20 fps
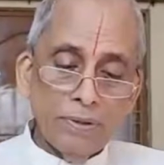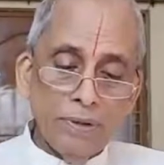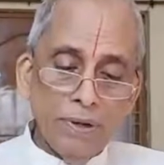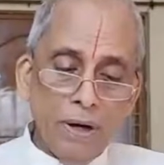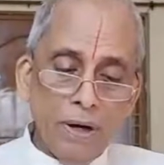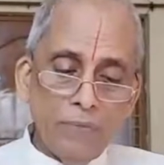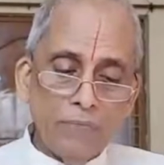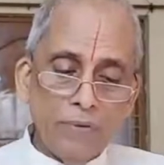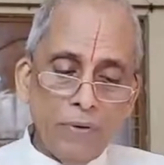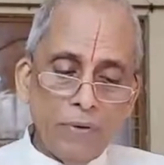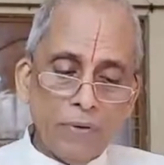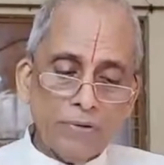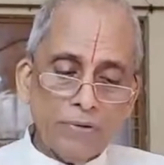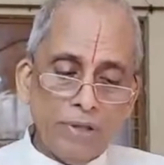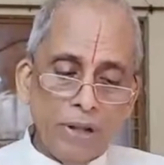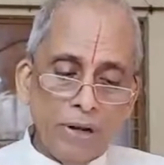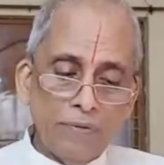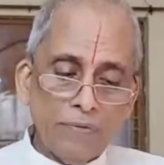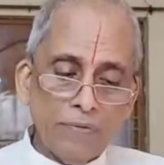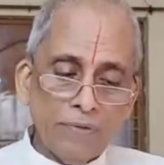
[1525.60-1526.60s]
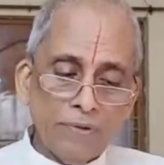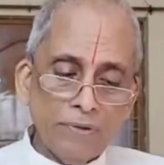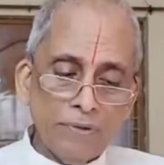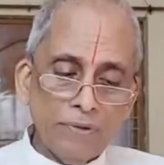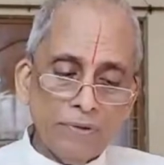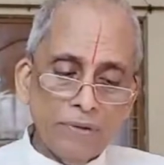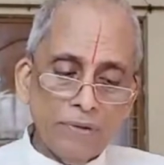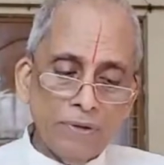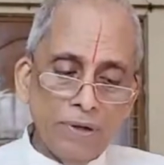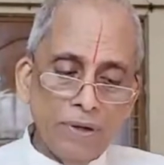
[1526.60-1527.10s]
of
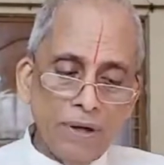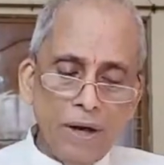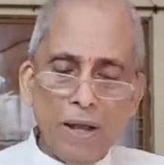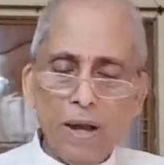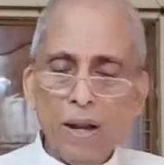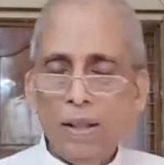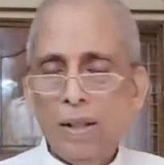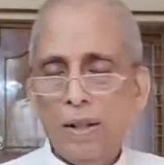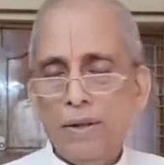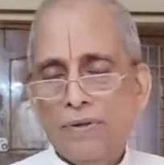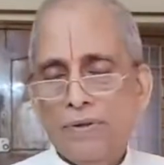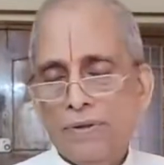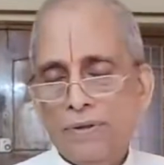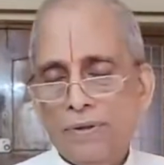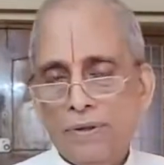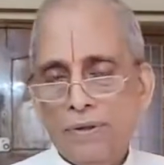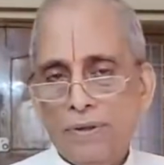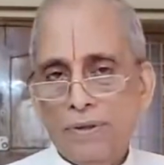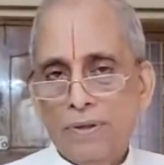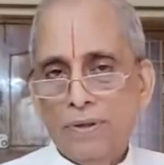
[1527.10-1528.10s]
ourselves or others.